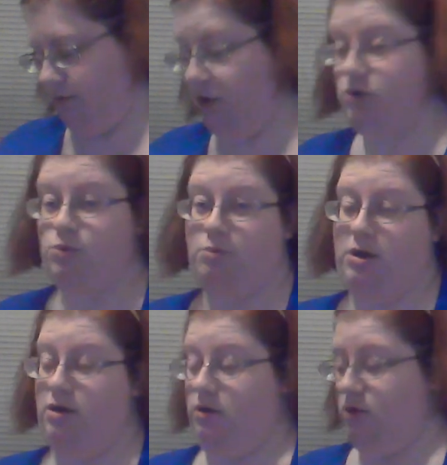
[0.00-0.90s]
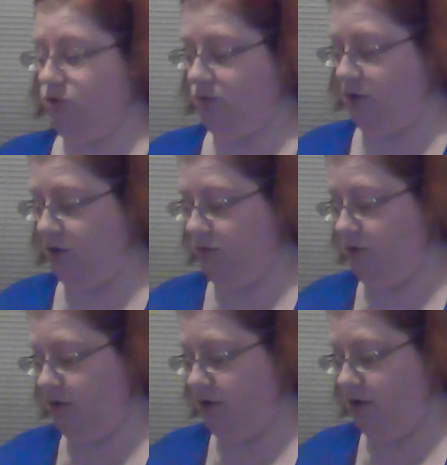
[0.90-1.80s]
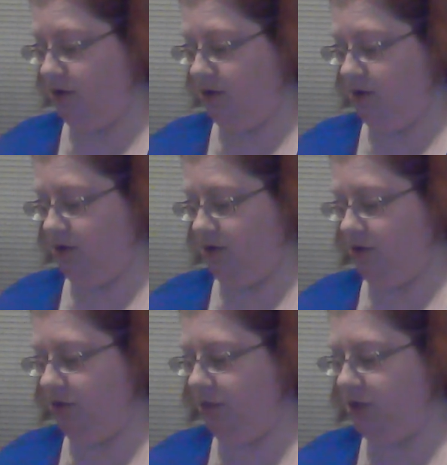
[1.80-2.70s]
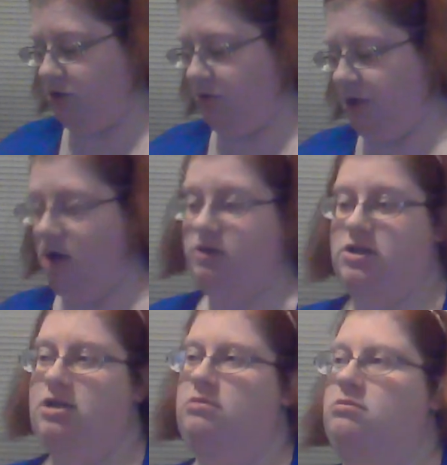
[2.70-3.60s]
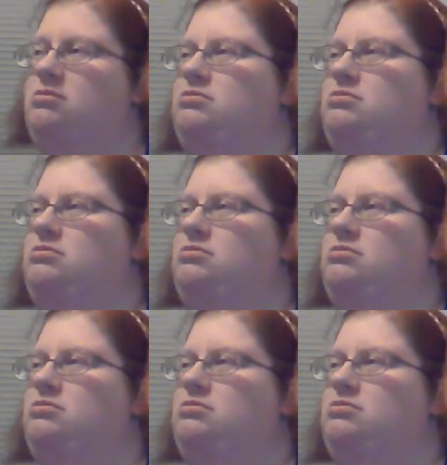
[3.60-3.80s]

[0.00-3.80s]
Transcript: But those were new. New to me terminology.